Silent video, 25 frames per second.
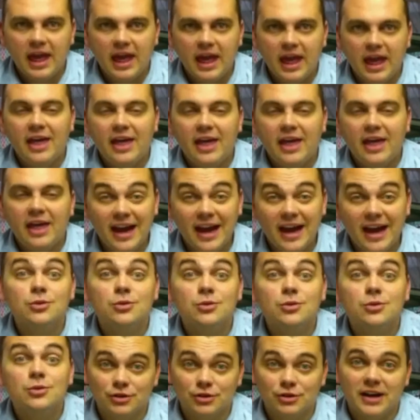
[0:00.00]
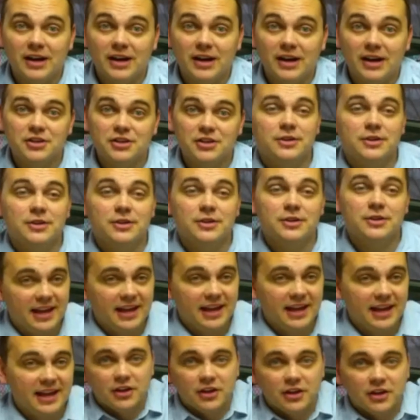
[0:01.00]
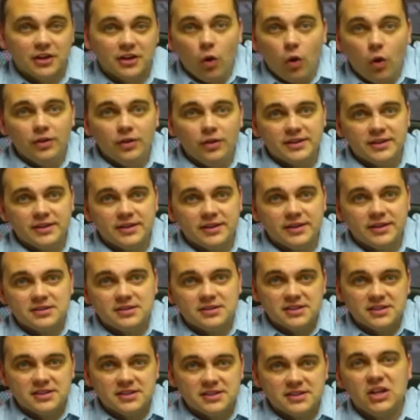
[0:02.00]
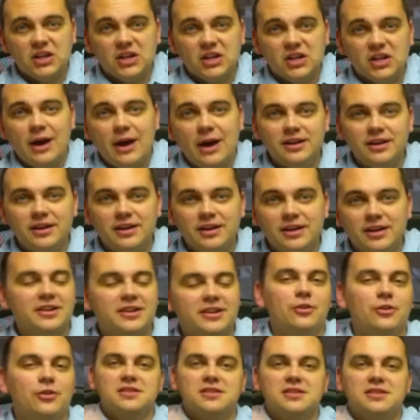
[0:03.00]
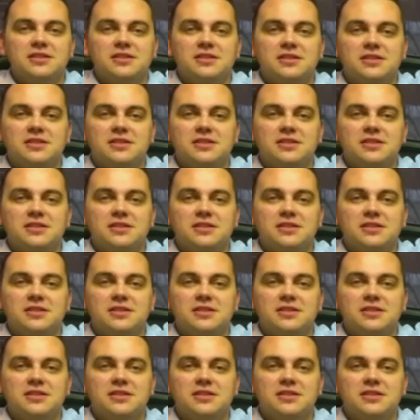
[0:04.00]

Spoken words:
And that's what we're trying to do, is to get the goal, this cloudy, this